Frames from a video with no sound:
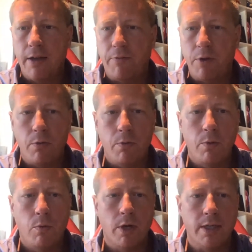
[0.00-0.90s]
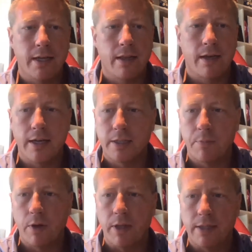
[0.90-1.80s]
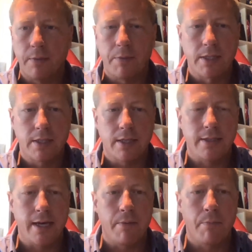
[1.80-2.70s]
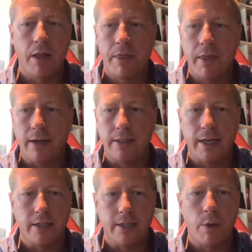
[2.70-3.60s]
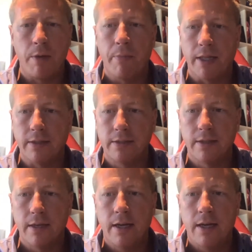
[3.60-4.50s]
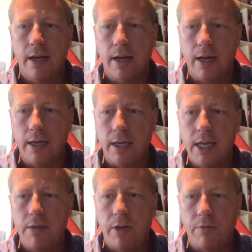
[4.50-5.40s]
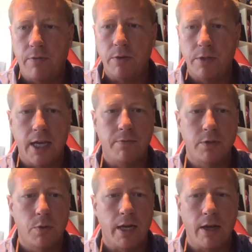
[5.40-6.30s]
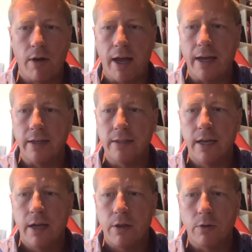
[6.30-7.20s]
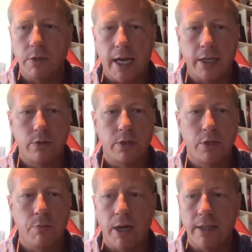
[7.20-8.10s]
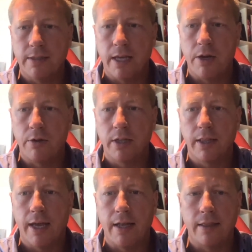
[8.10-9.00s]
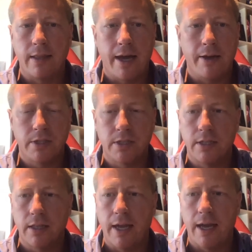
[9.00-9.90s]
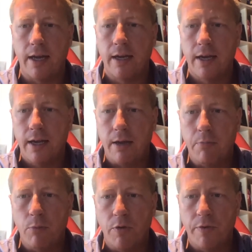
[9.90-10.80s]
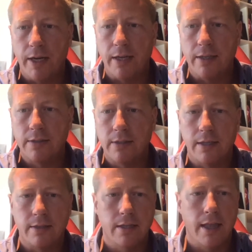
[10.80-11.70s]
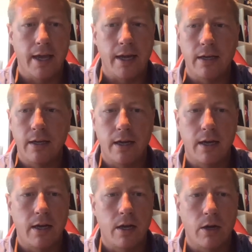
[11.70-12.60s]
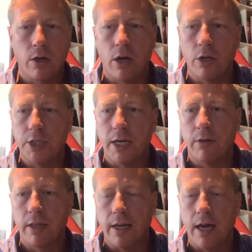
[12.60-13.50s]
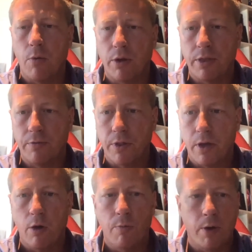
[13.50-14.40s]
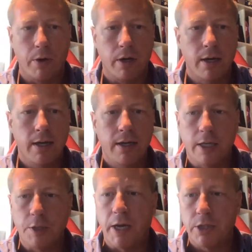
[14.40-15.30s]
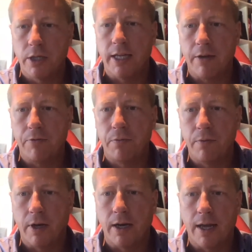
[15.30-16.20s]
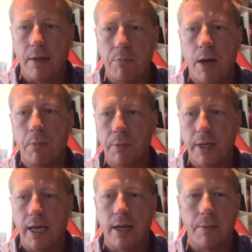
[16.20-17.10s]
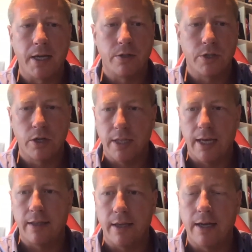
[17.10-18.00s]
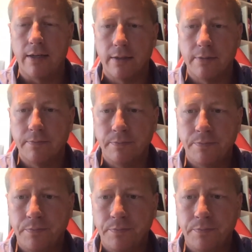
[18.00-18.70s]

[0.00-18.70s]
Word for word: If you were to tell a customer that something's going to take a month and it takes 3 months, even if you saved 20 grand, those extra 2 months that you're delayed and the house is delayed and move-in is delayed are generally not worth it for the homeowner, especially if they're going to probably end up getting charged that in the end.